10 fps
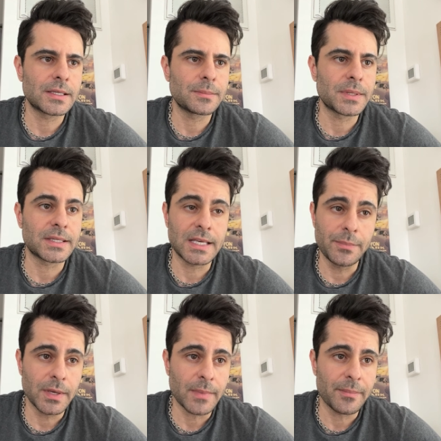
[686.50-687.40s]
been
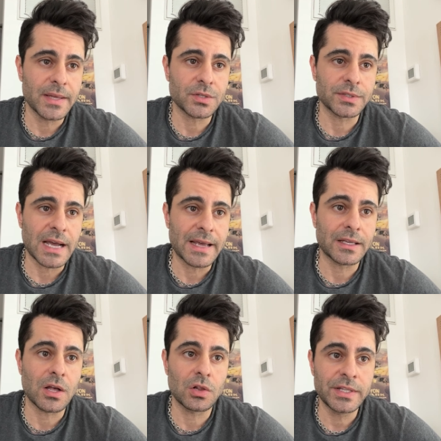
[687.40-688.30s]
keeping my mental
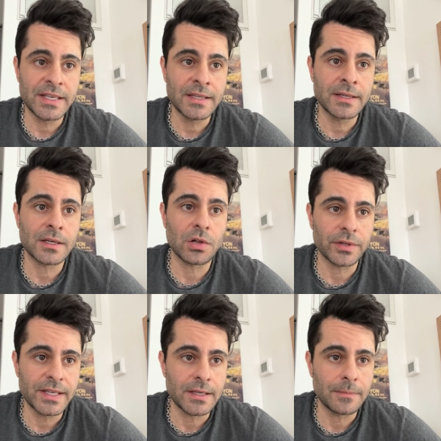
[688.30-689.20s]
diet clean,
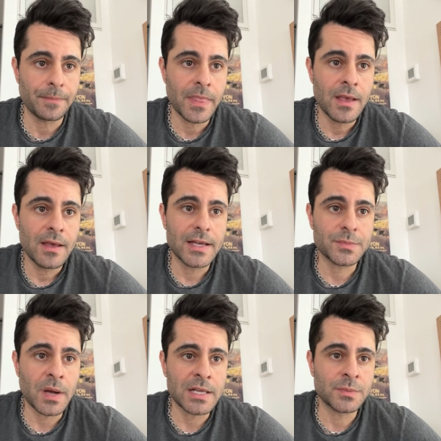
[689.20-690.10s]
clean as
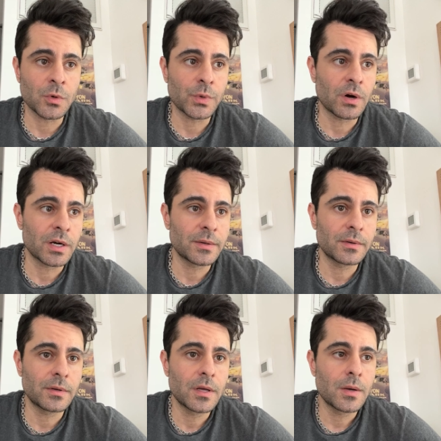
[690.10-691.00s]
possible. We aren't
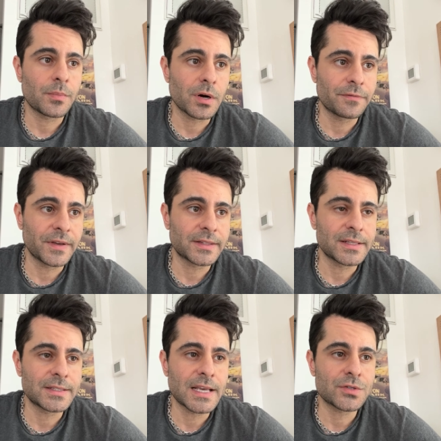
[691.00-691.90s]
perfect,
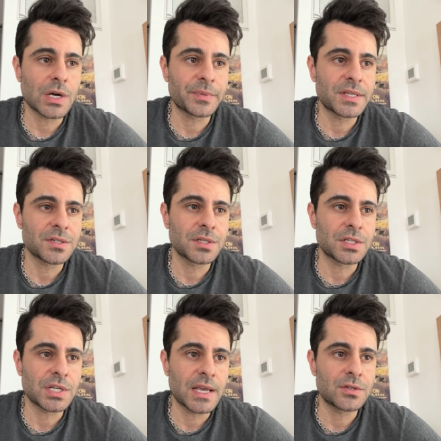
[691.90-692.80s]
and it takes repetition to
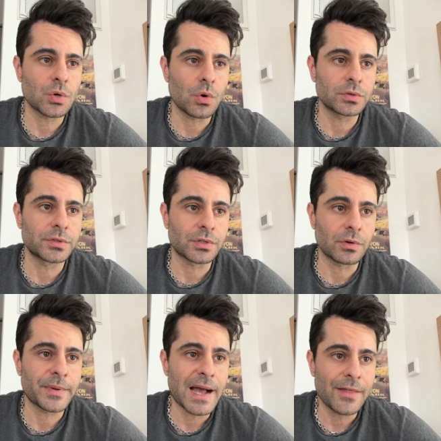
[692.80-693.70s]
change old
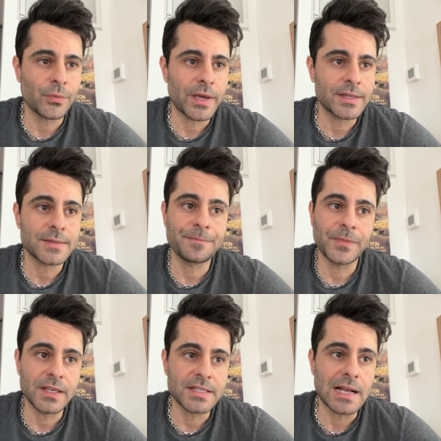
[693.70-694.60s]
neural pathways.
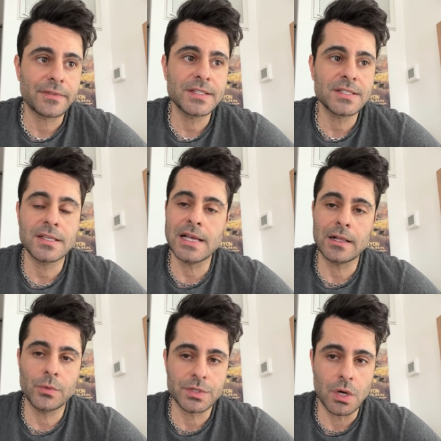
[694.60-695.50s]
Exactly, this is
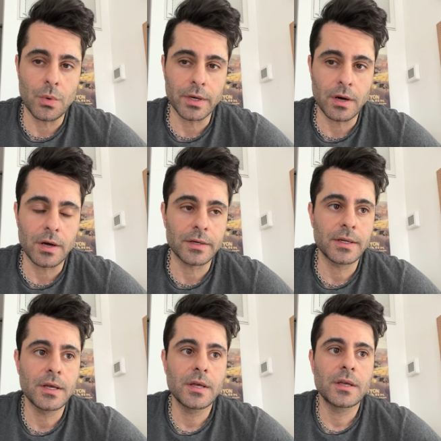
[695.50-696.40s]
exactly what's going on
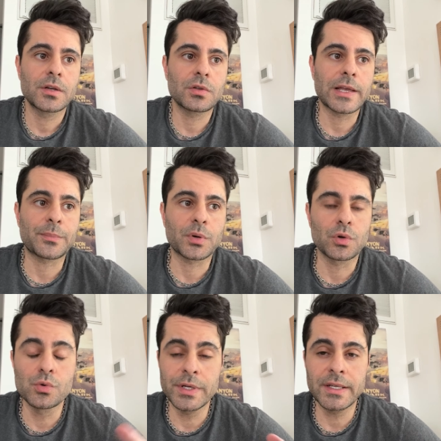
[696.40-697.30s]
you're like
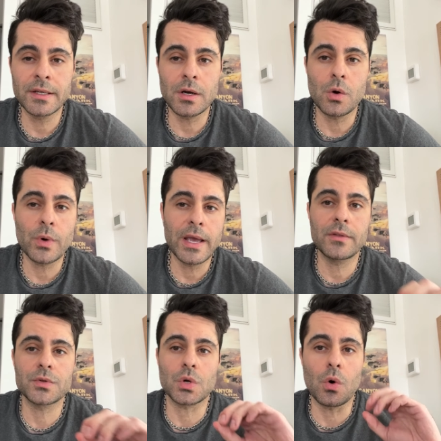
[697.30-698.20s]
pruning away
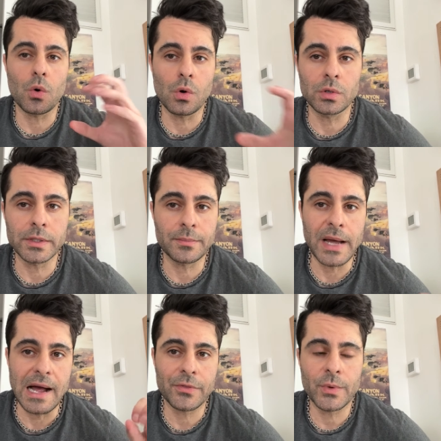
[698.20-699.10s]
those old
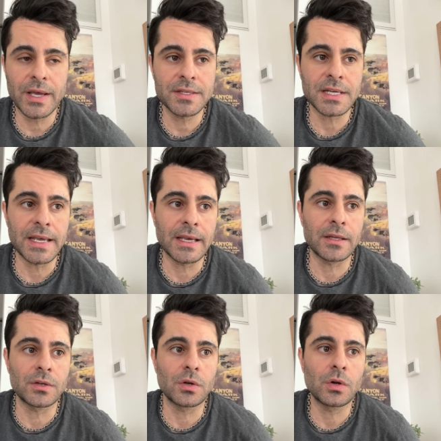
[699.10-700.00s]
pathways
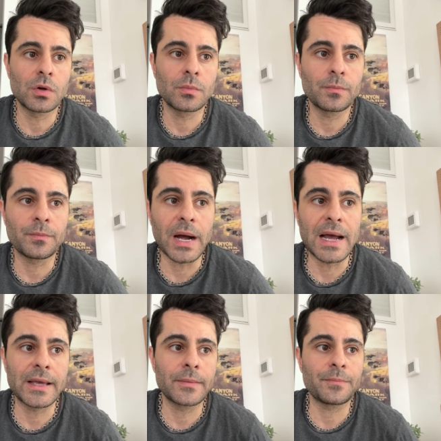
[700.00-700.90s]
and
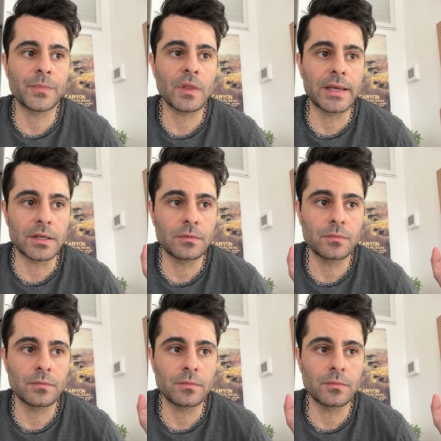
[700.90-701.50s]
by like